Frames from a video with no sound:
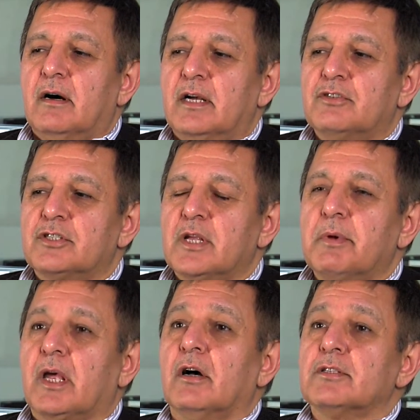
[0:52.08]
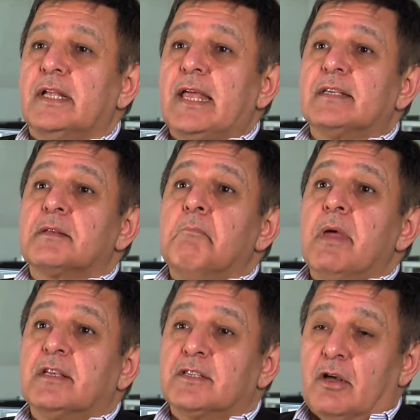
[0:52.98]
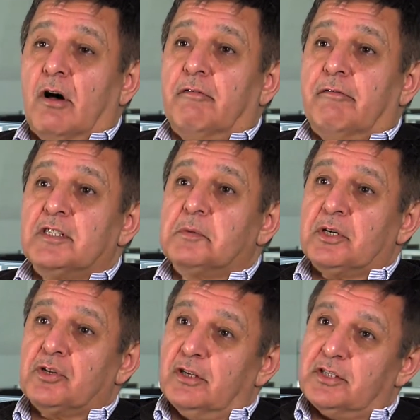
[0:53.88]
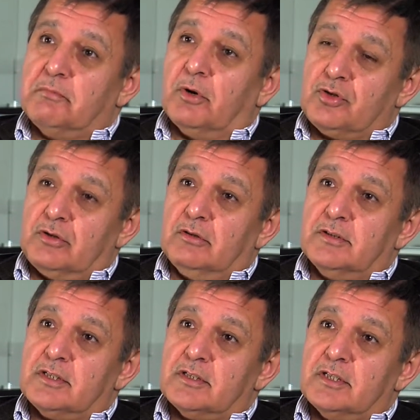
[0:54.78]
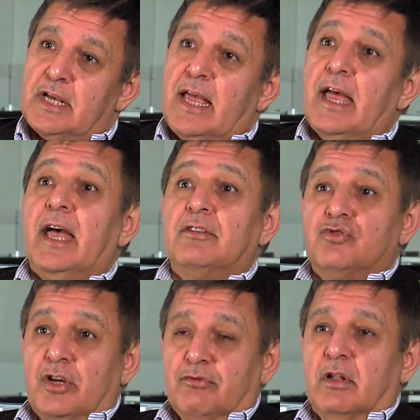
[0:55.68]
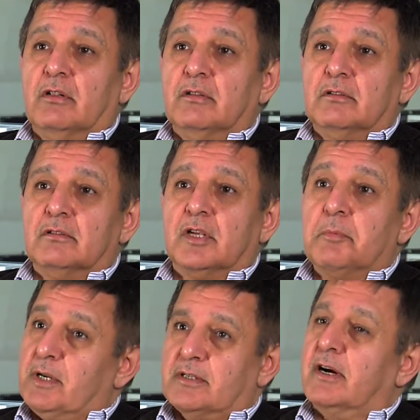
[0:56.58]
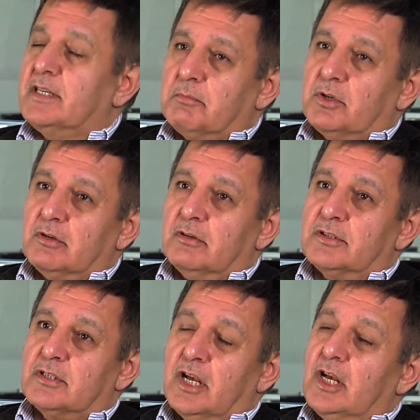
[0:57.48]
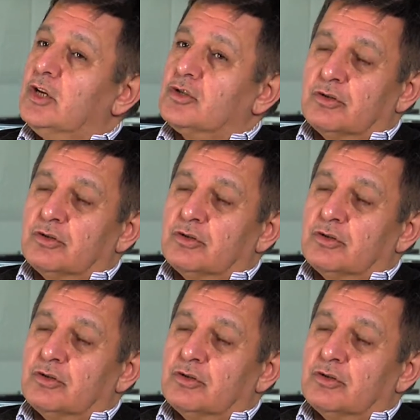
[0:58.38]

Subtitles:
interesting because it has a mix of specialist modules and general computer science modules. So